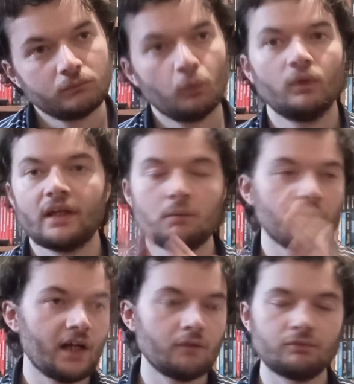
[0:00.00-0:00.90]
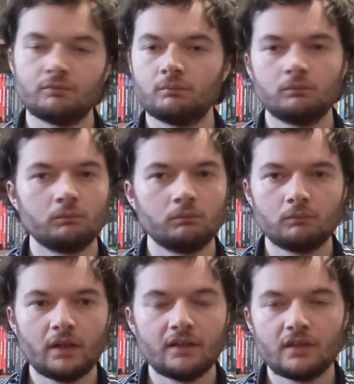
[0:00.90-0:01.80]
All the games I have,
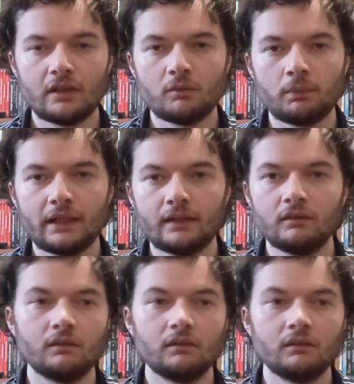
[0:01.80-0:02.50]
I intend to play.